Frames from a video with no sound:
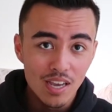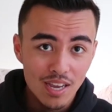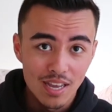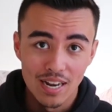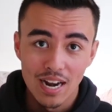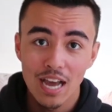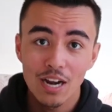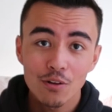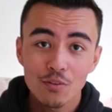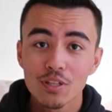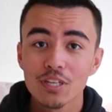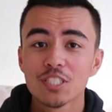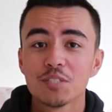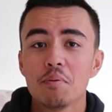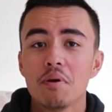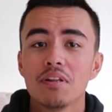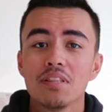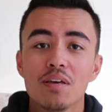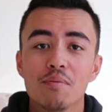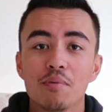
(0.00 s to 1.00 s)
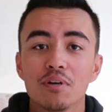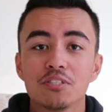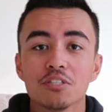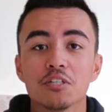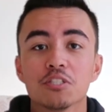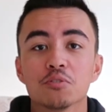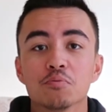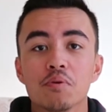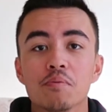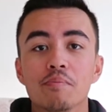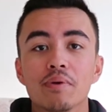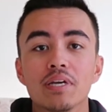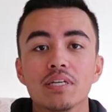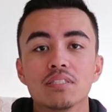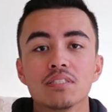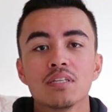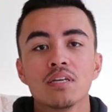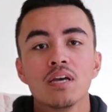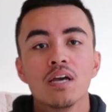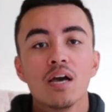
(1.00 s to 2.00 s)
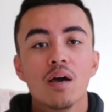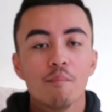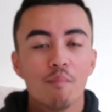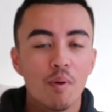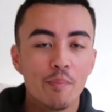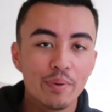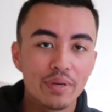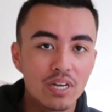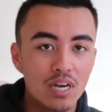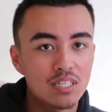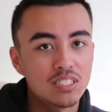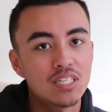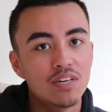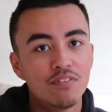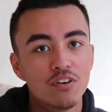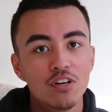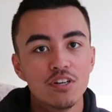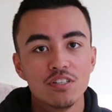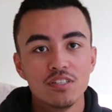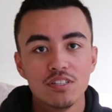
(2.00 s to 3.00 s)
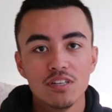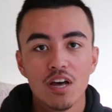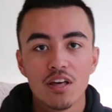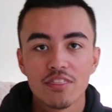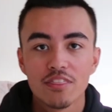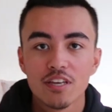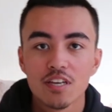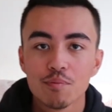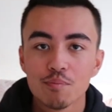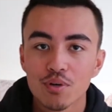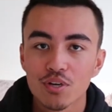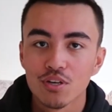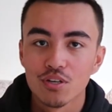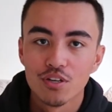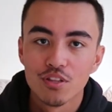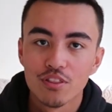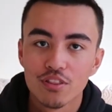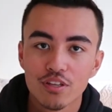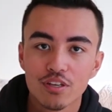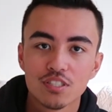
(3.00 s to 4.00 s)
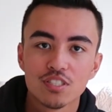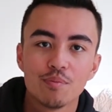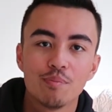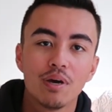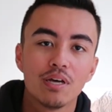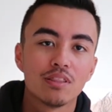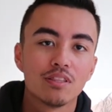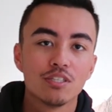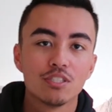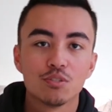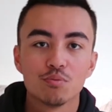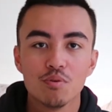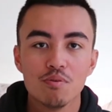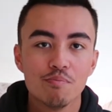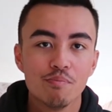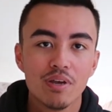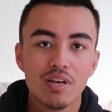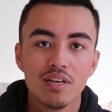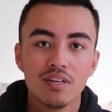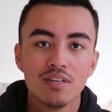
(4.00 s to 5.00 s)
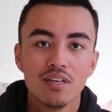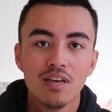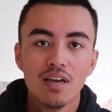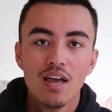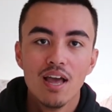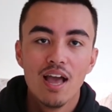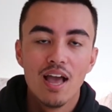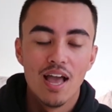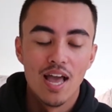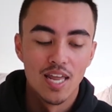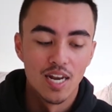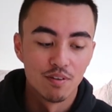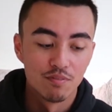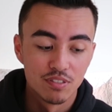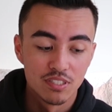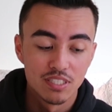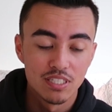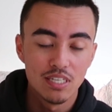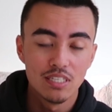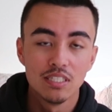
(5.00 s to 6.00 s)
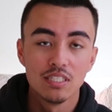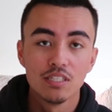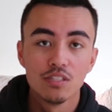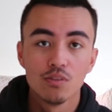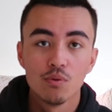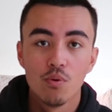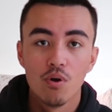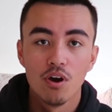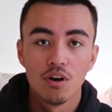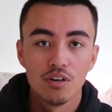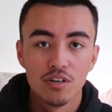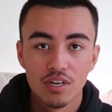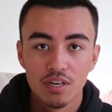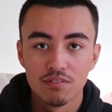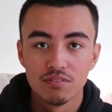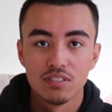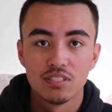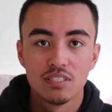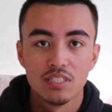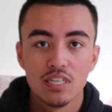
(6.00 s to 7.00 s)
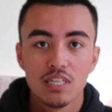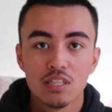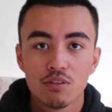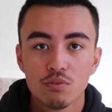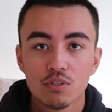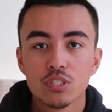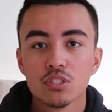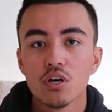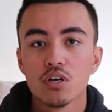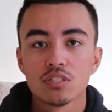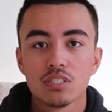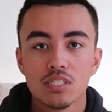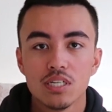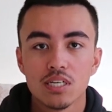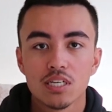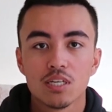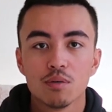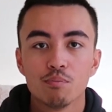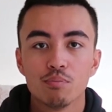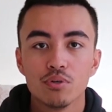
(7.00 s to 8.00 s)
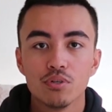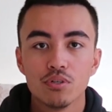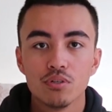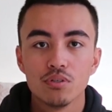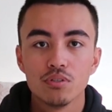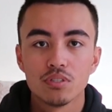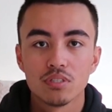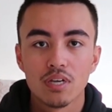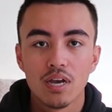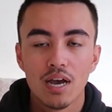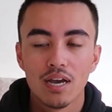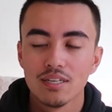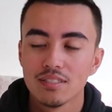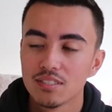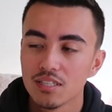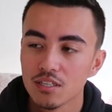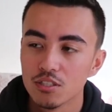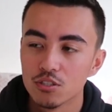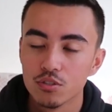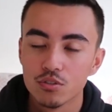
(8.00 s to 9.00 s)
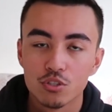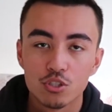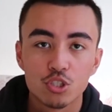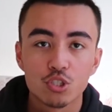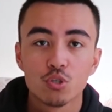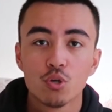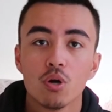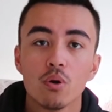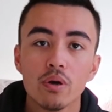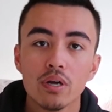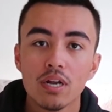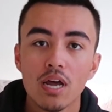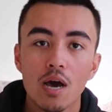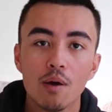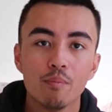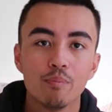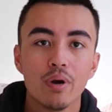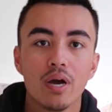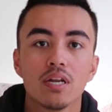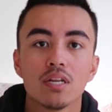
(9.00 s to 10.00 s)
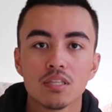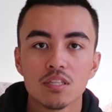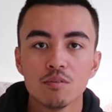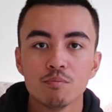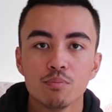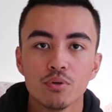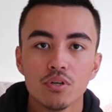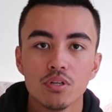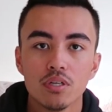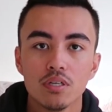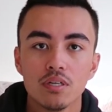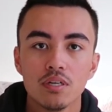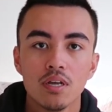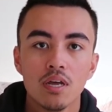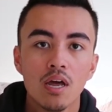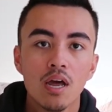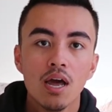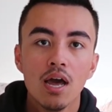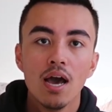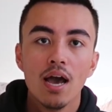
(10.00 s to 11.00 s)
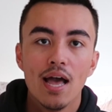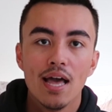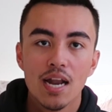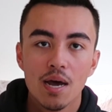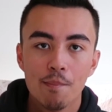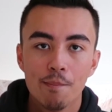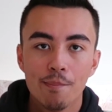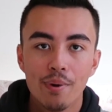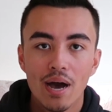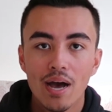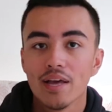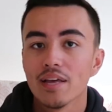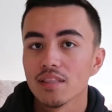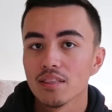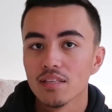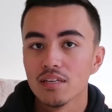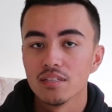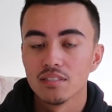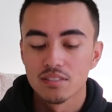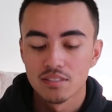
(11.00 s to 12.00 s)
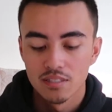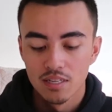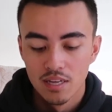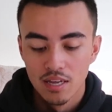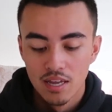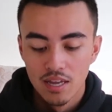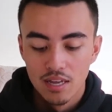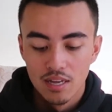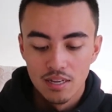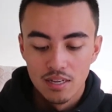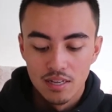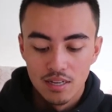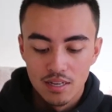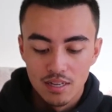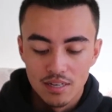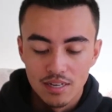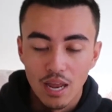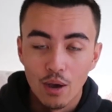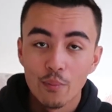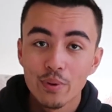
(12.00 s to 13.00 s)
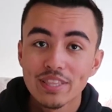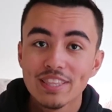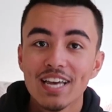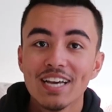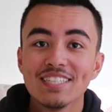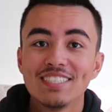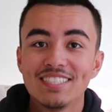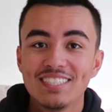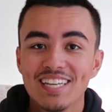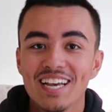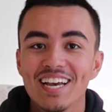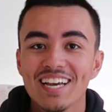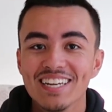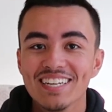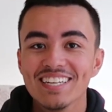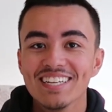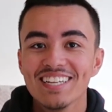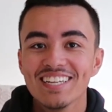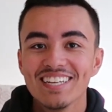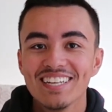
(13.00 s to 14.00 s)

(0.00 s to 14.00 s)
and I don't like spending that much on swim baits, but because I've heard nothing but good things about this swim bait, and I've seen it in the water, and I've seen the results that it can produce, I said, screw it, I'm biting the bullet, and I'm buying this. Now, with that said,